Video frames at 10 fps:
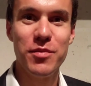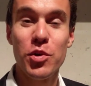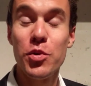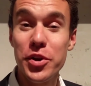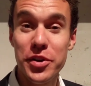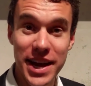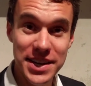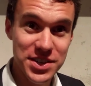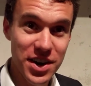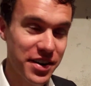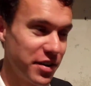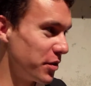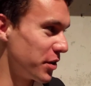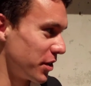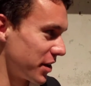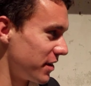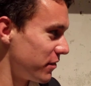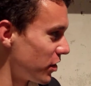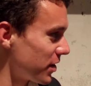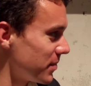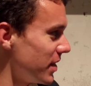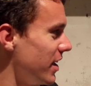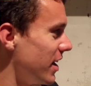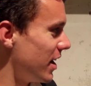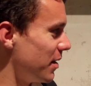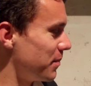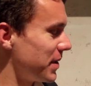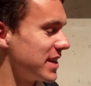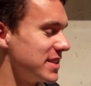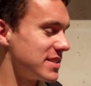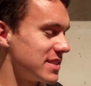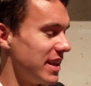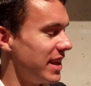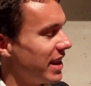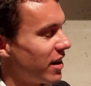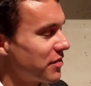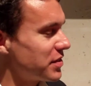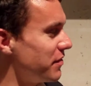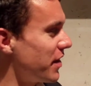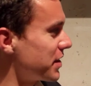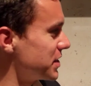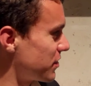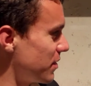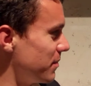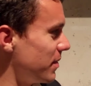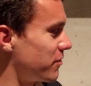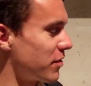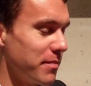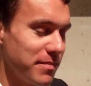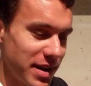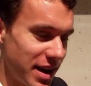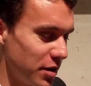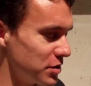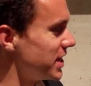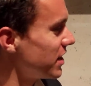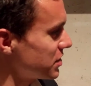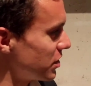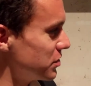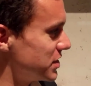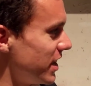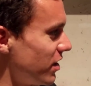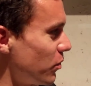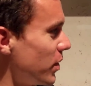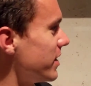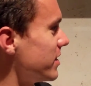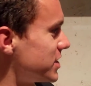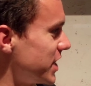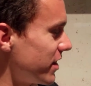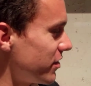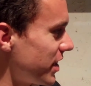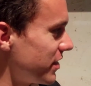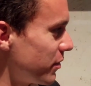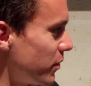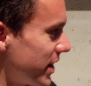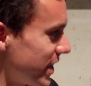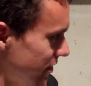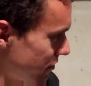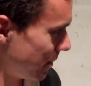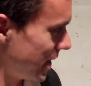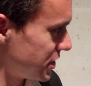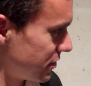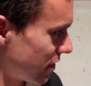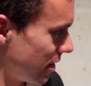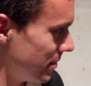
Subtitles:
who your guests are and who you're looking for, because it often varies from hotel to hotel what channel that they want to get information from.